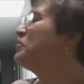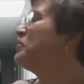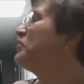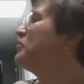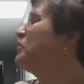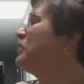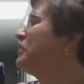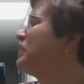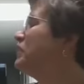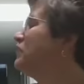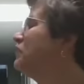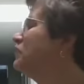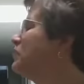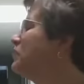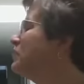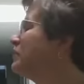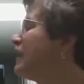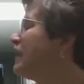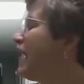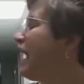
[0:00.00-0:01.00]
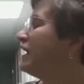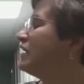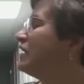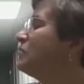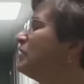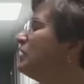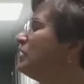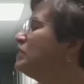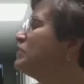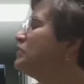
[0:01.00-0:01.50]
be reading From
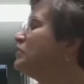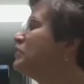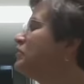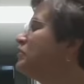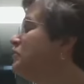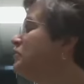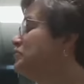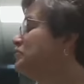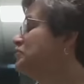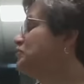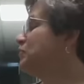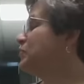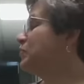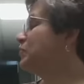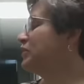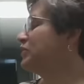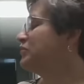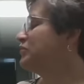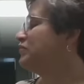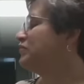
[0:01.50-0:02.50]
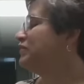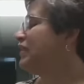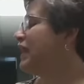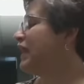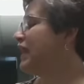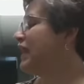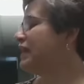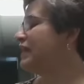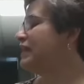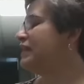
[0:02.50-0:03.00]
Caterpillar to
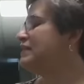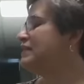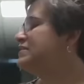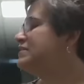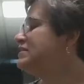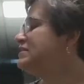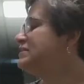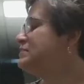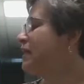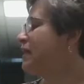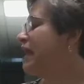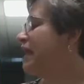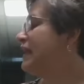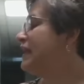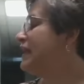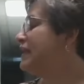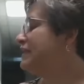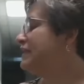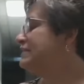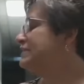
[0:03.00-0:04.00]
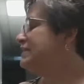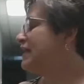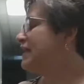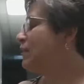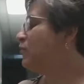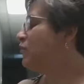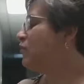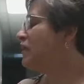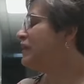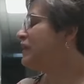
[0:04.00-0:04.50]
Butterfly, and this is by
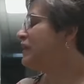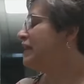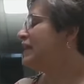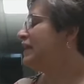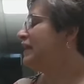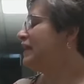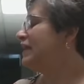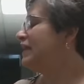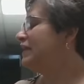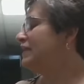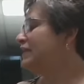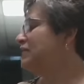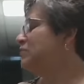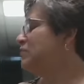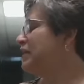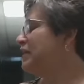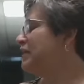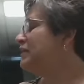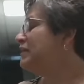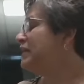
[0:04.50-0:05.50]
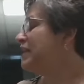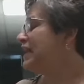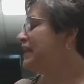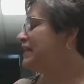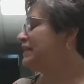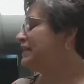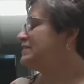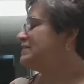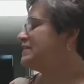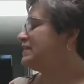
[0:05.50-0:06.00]
Deborah Hilligman,
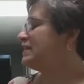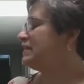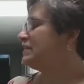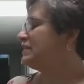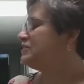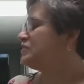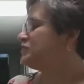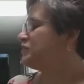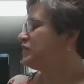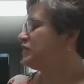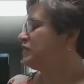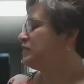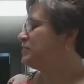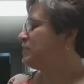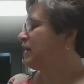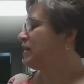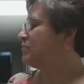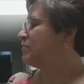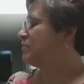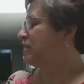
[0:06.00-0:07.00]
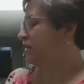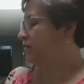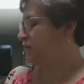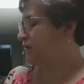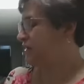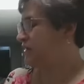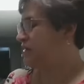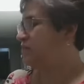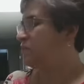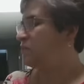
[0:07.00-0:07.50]
and it's illustrated by
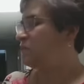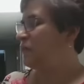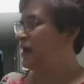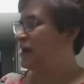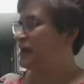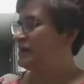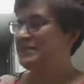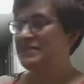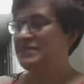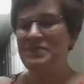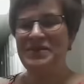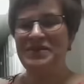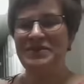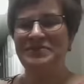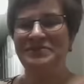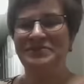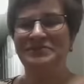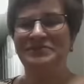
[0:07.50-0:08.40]
Barry Wiseman.